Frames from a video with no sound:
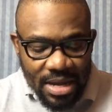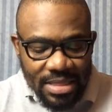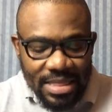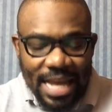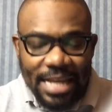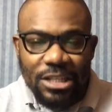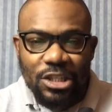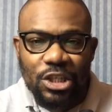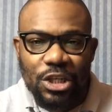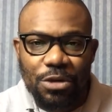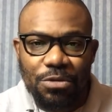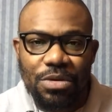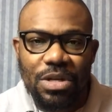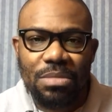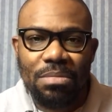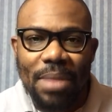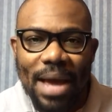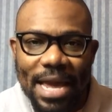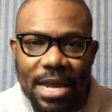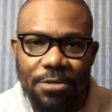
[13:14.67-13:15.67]

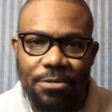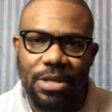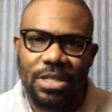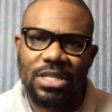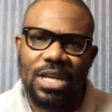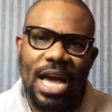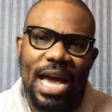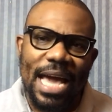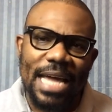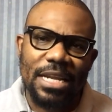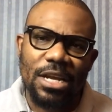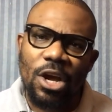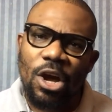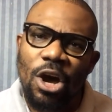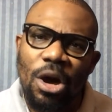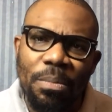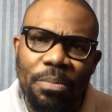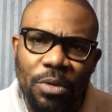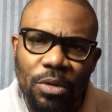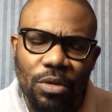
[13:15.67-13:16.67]
Nigerian migrants. I had a
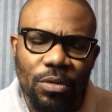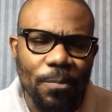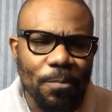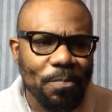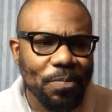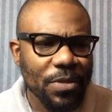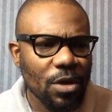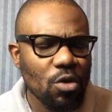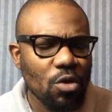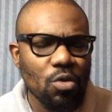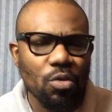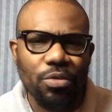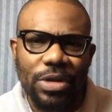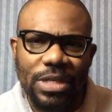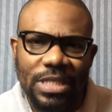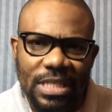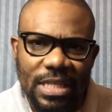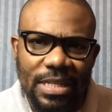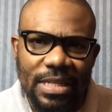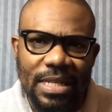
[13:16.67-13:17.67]
couple who
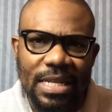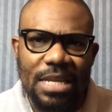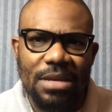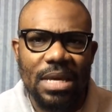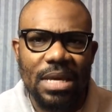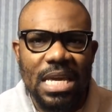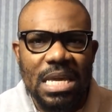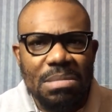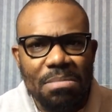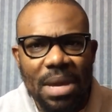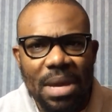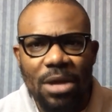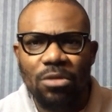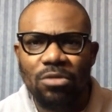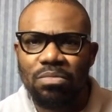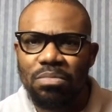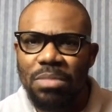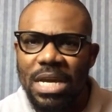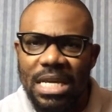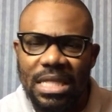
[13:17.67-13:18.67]
recently
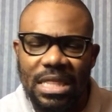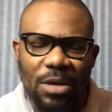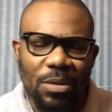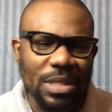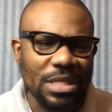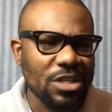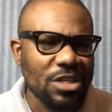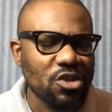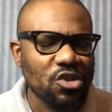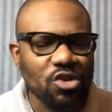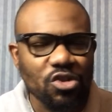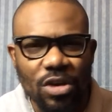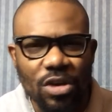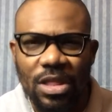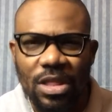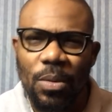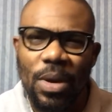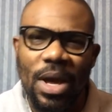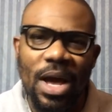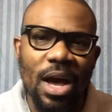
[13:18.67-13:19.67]
emailed me. They were
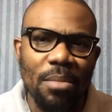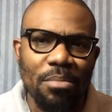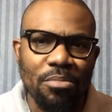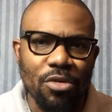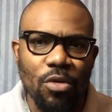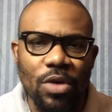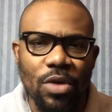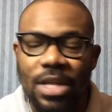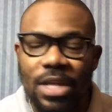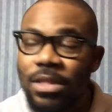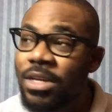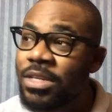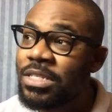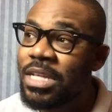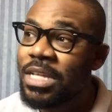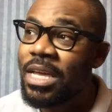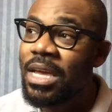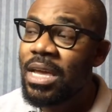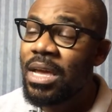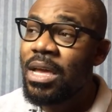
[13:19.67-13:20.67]
distraught, they were heartbroken because
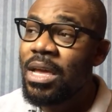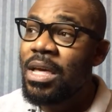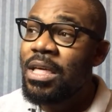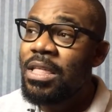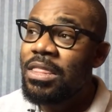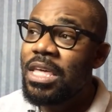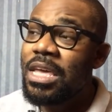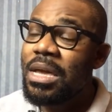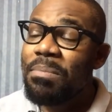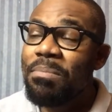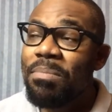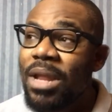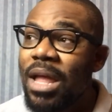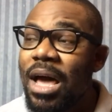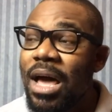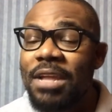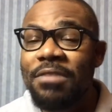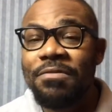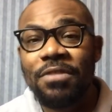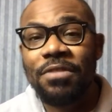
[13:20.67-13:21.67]
they
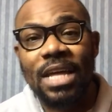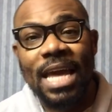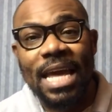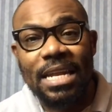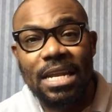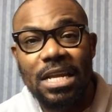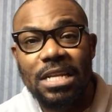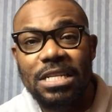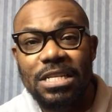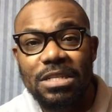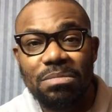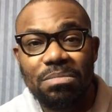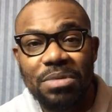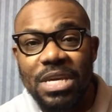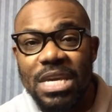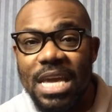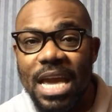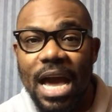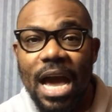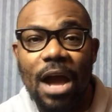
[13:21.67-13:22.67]
applied for the Canadian
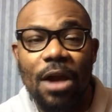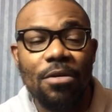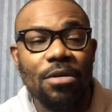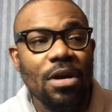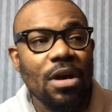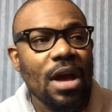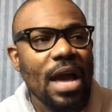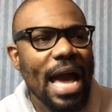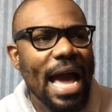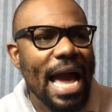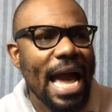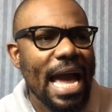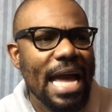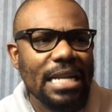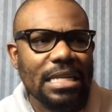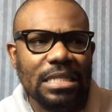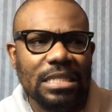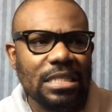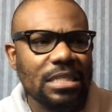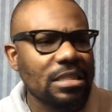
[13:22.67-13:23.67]
PR,
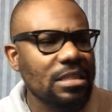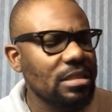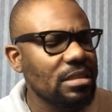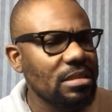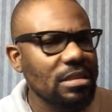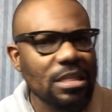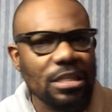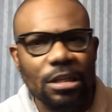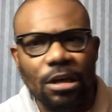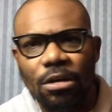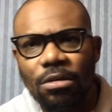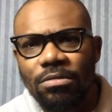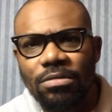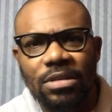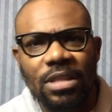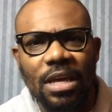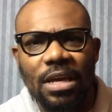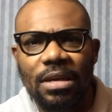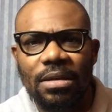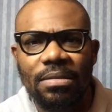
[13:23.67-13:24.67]
and
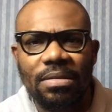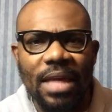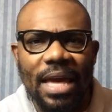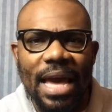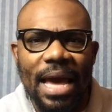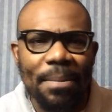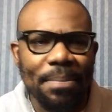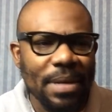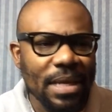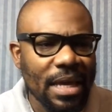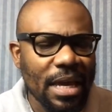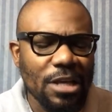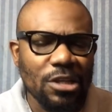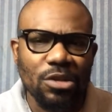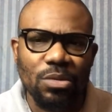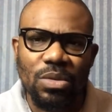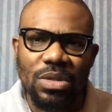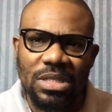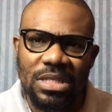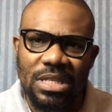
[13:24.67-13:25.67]
the
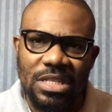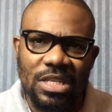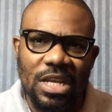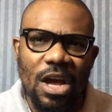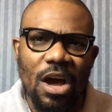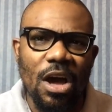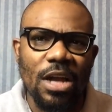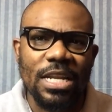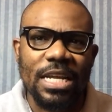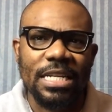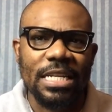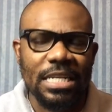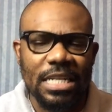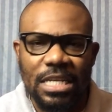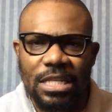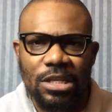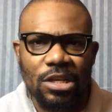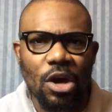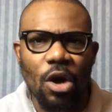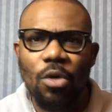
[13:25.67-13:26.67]
application was discarded. They
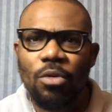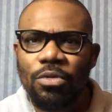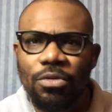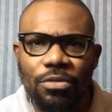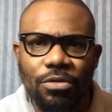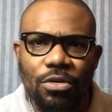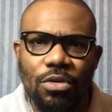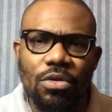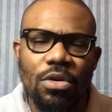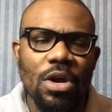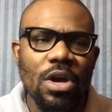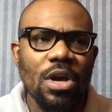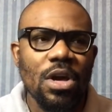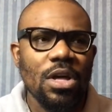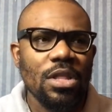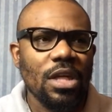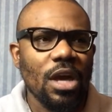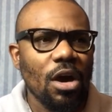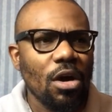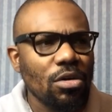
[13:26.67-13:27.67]
didn't go through.
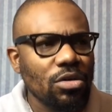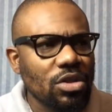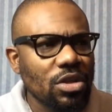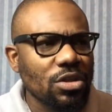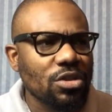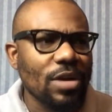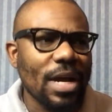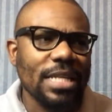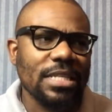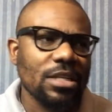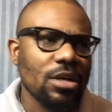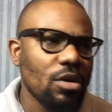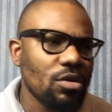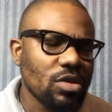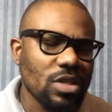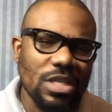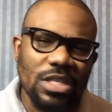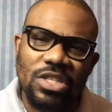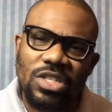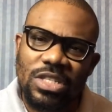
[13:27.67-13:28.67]
They also tried to go
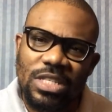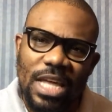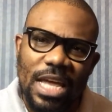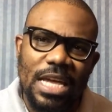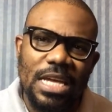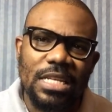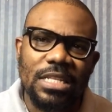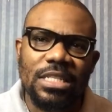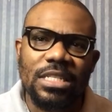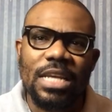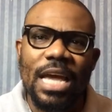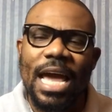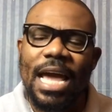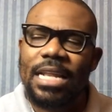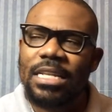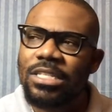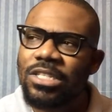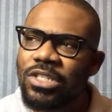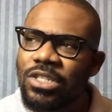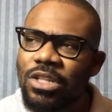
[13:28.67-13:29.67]
to the States
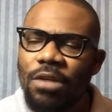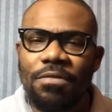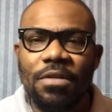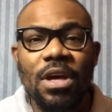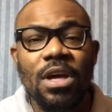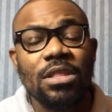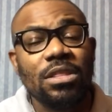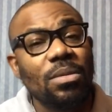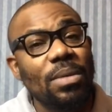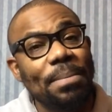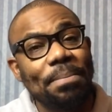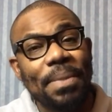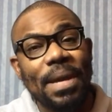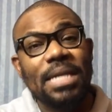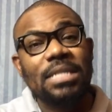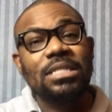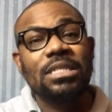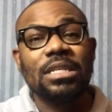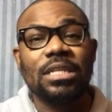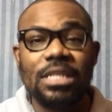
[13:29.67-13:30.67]
and stuff. They were
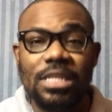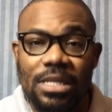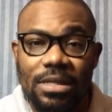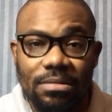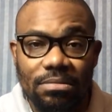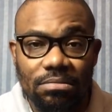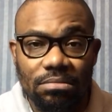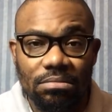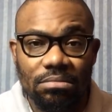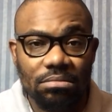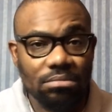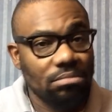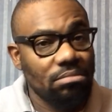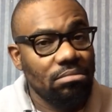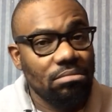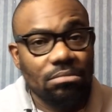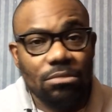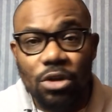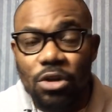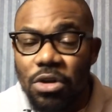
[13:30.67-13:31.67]
basically
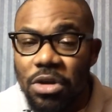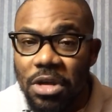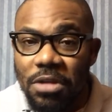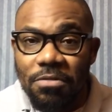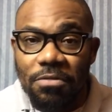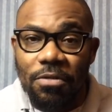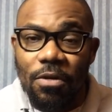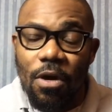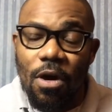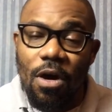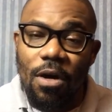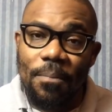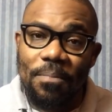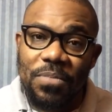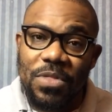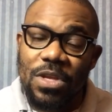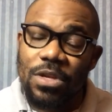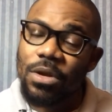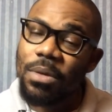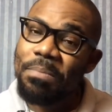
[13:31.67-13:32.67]
looking for
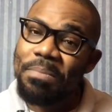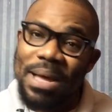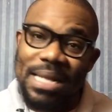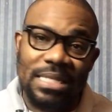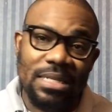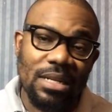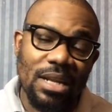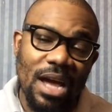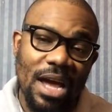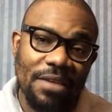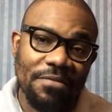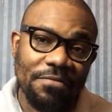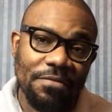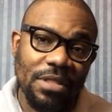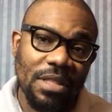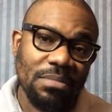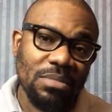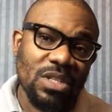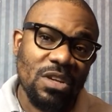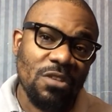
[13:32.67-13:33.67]
better life
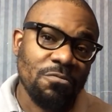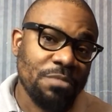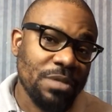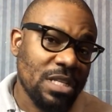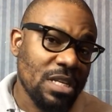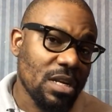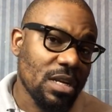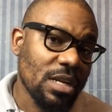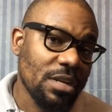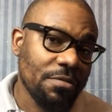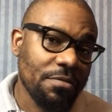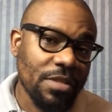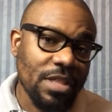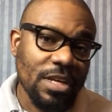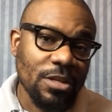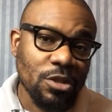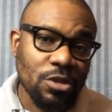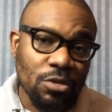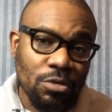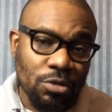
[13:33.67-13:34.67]
for themselves, particularly for
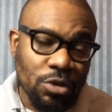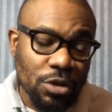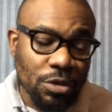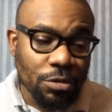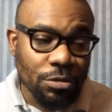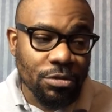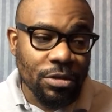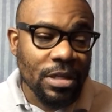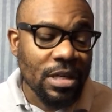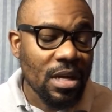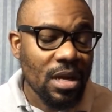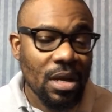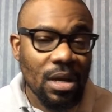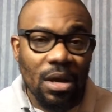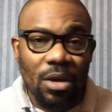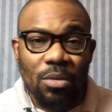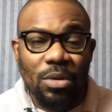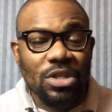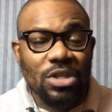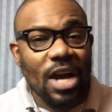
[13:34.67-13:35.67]
their two children,
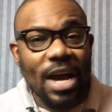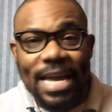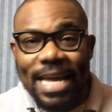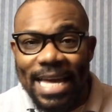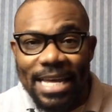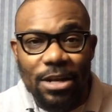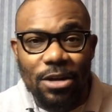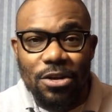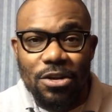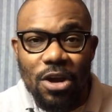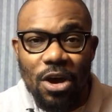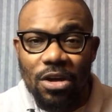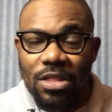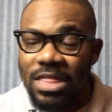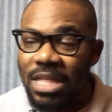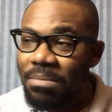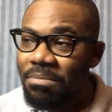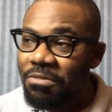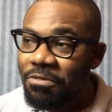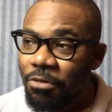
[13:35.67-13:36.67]
which I cannot
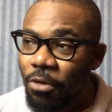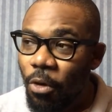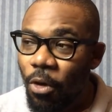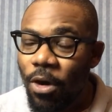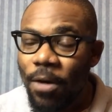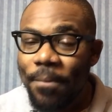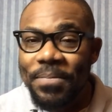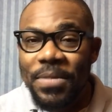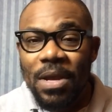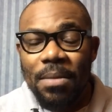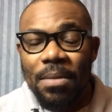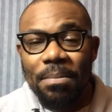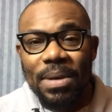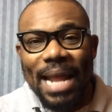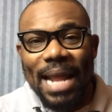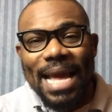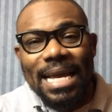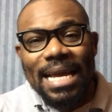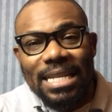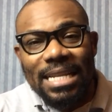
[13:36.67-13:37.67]
knock them for,
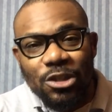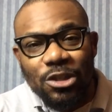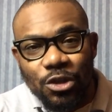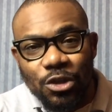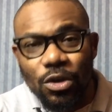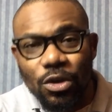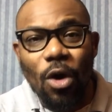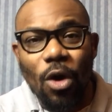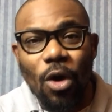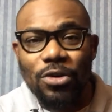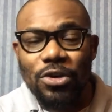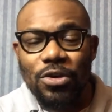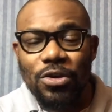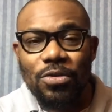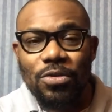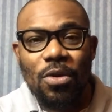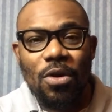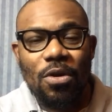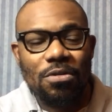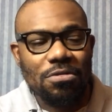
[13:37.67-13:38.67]
but I can assure
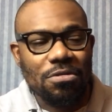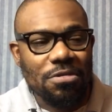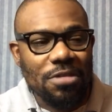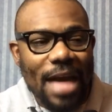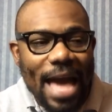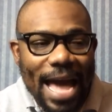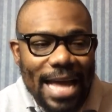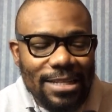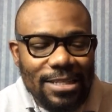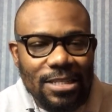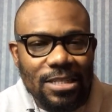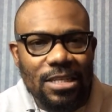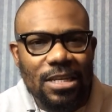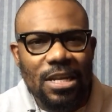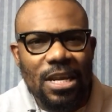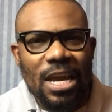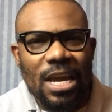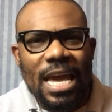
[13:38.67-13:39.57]
you that